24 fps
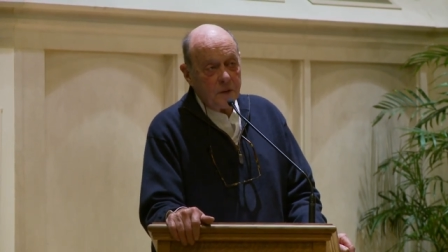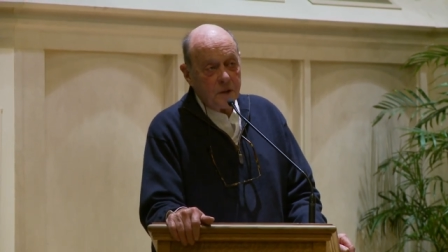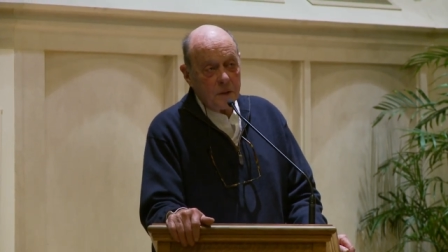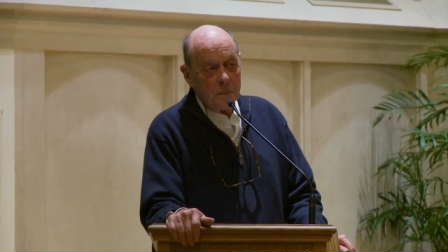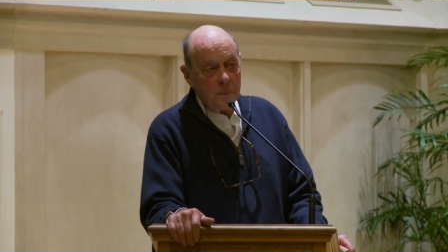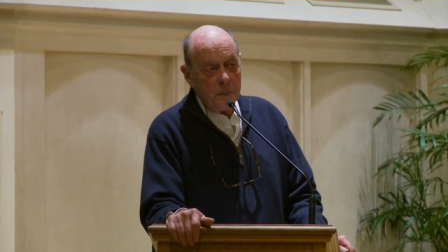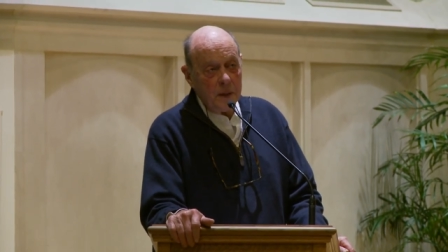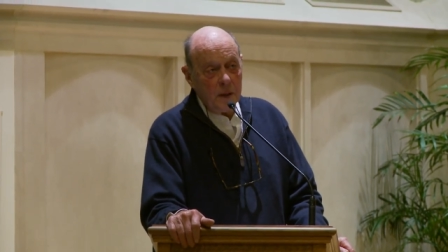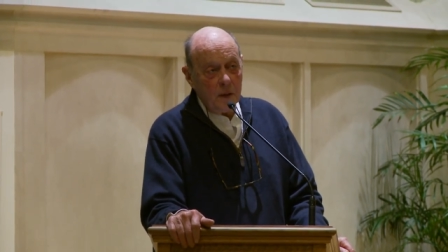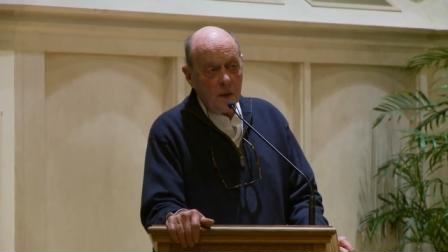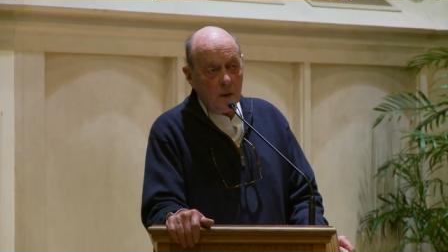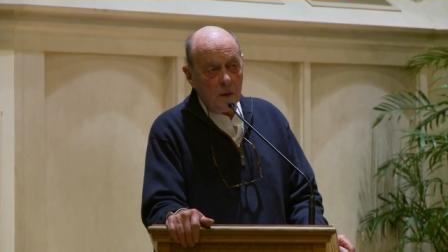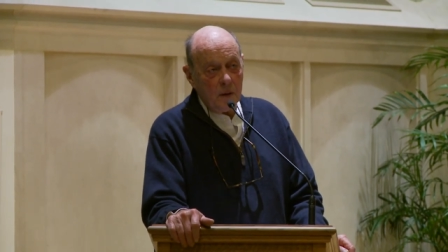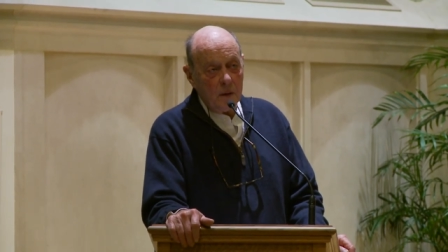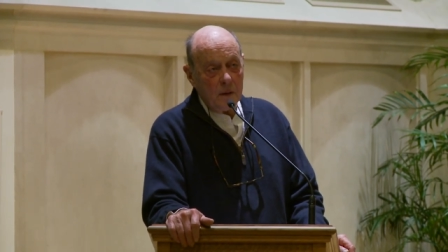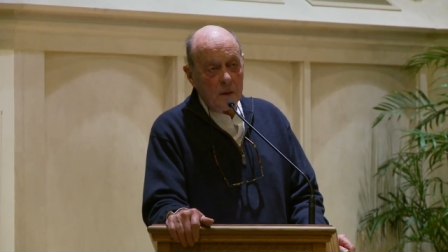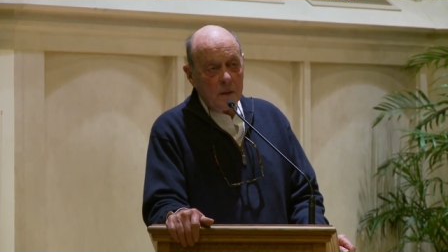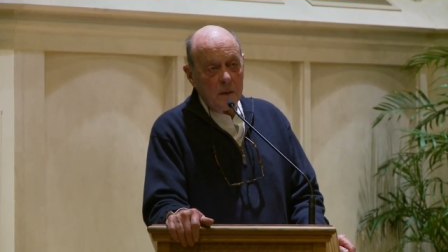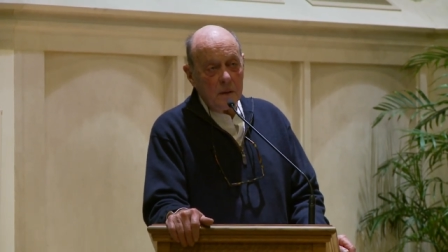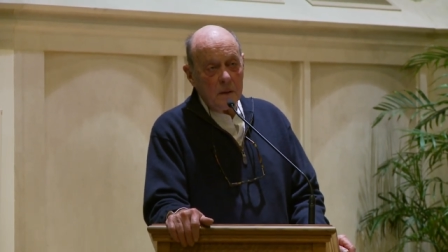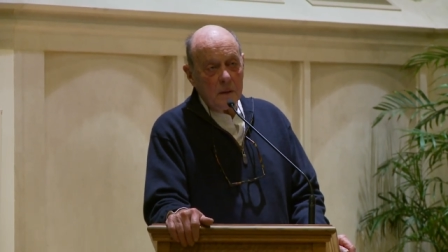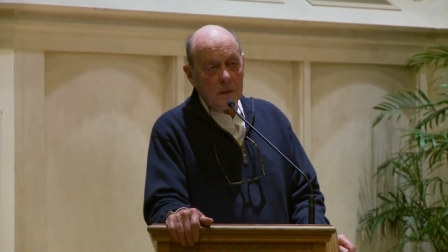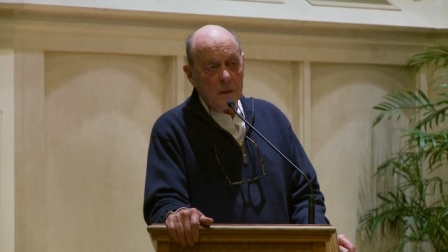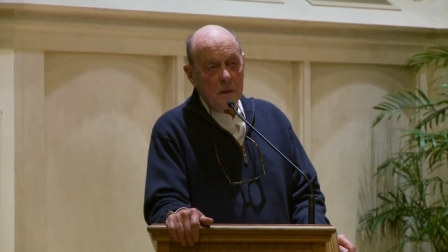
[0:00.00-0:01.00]
Schmil,
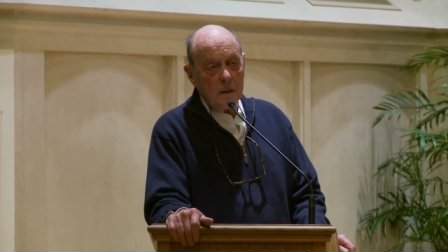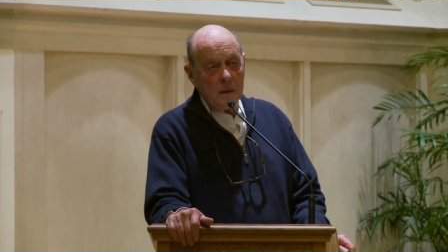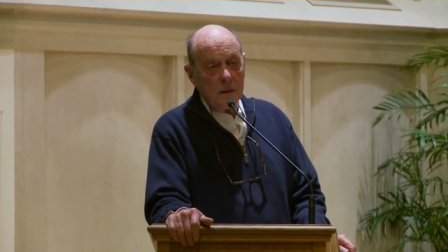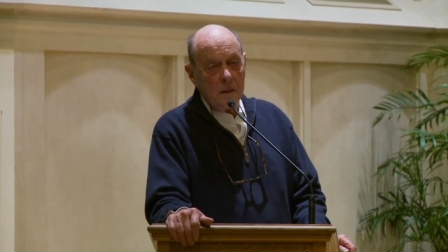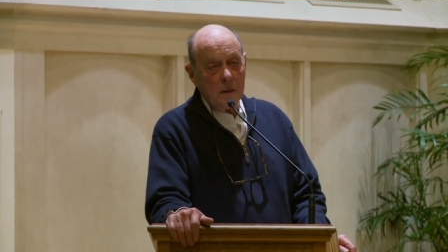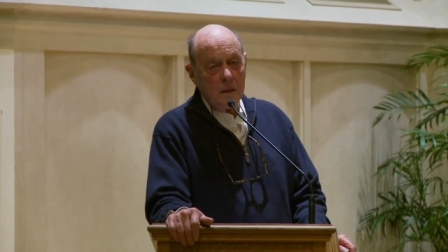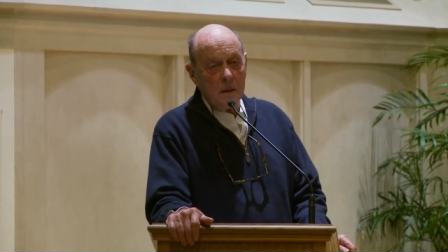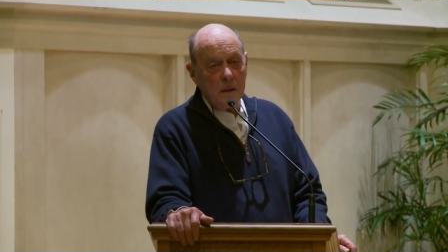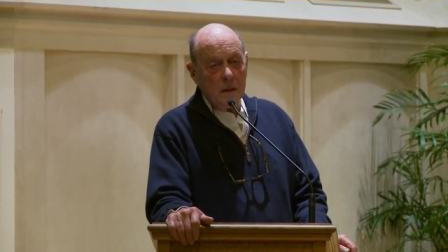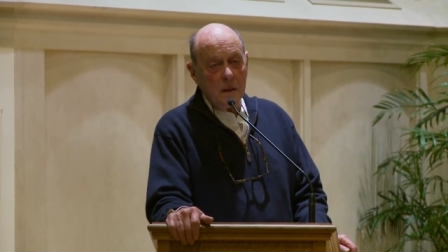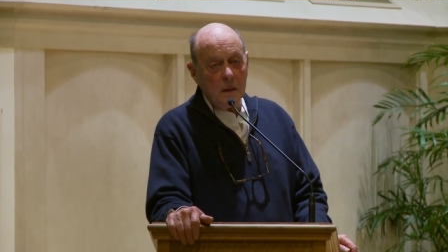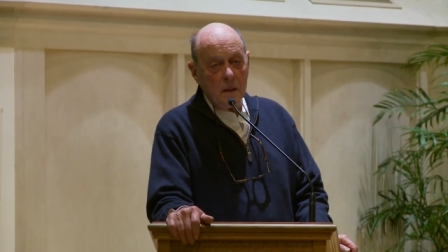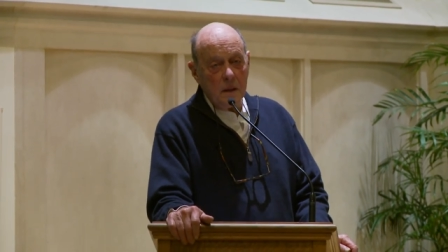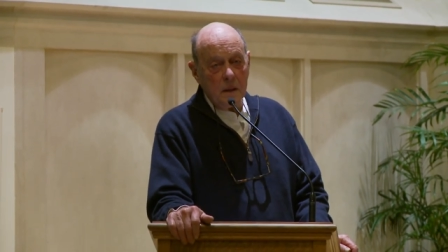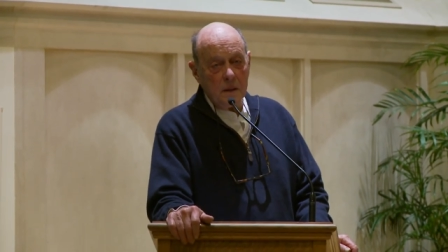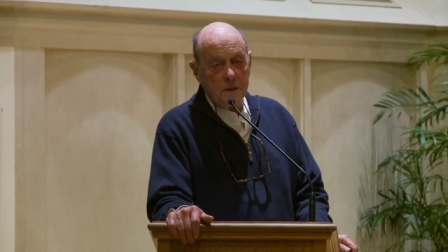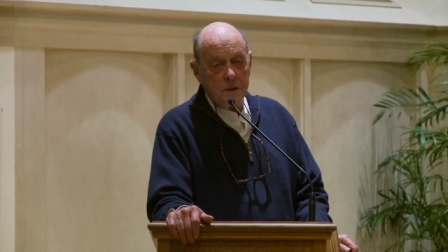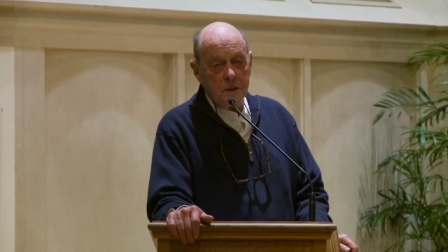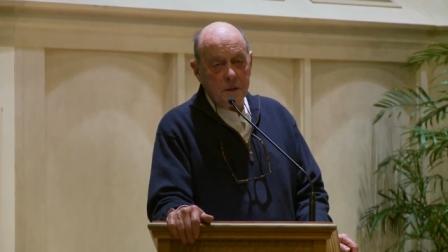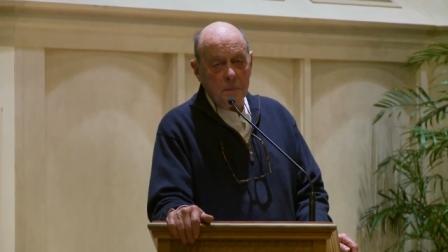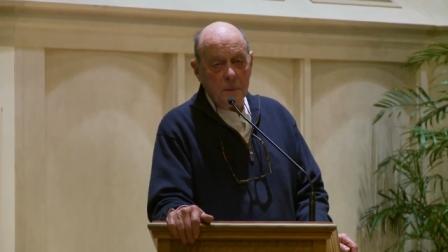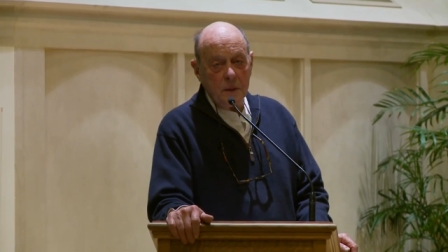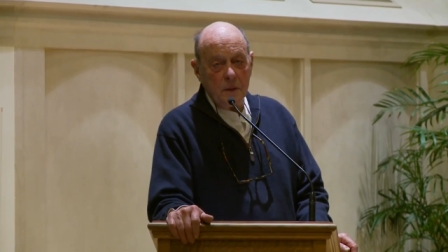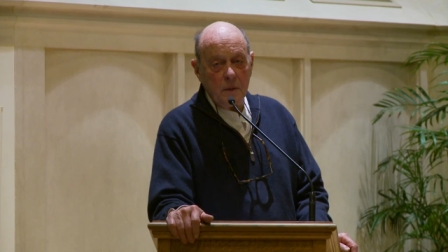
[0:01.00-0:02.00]
uh,
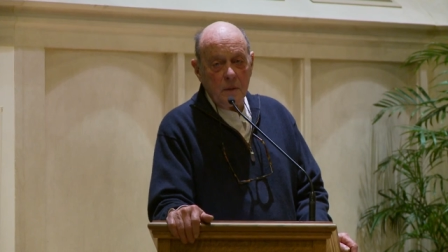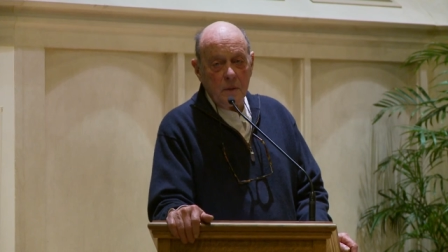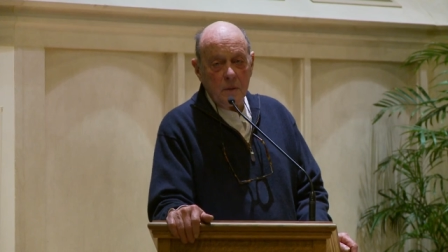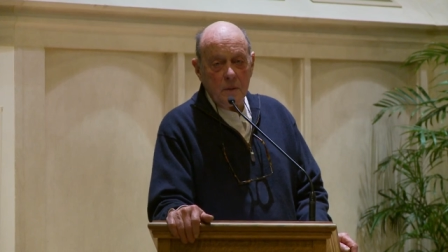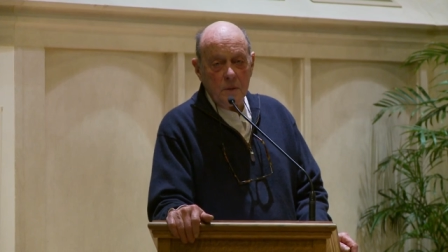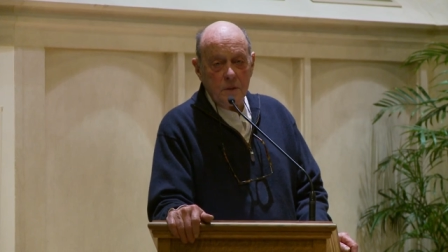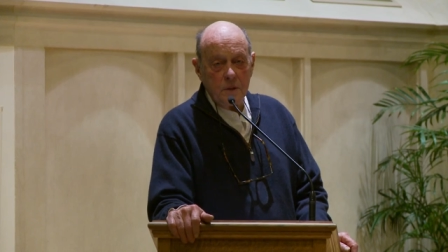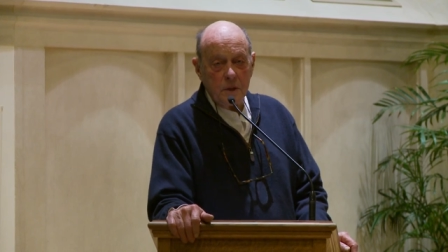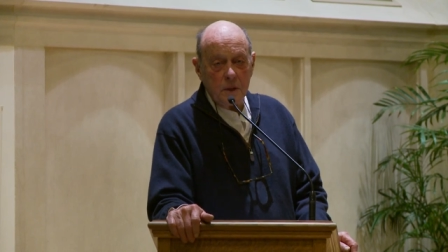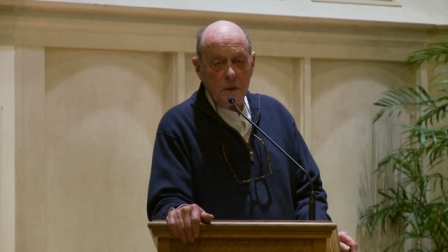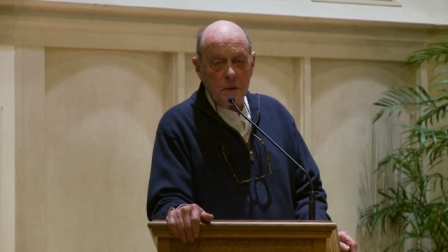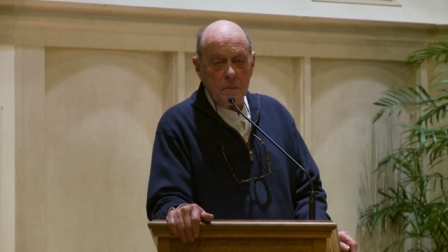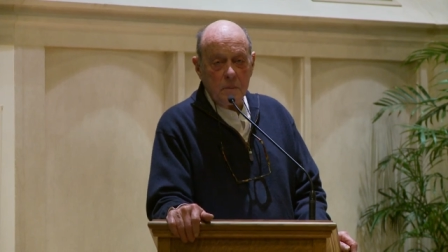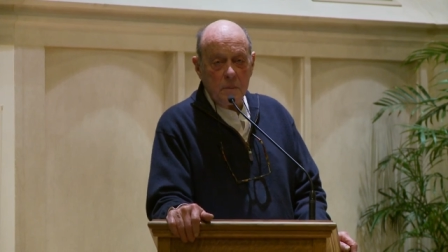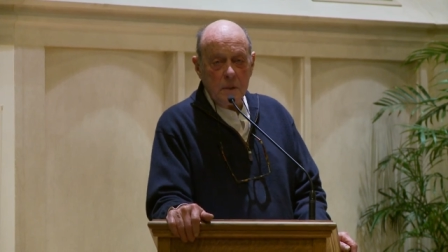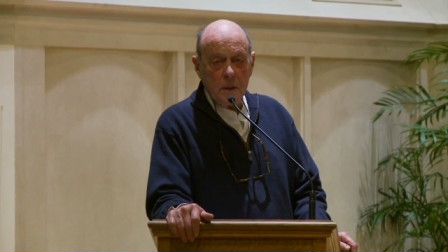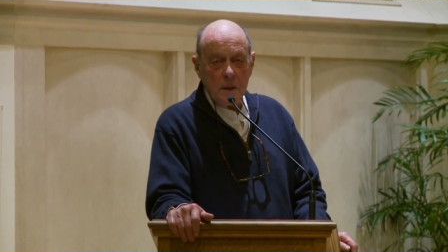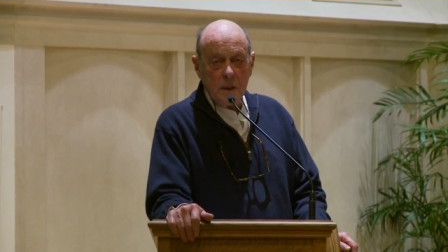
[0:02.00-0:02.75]
Smil, who's a,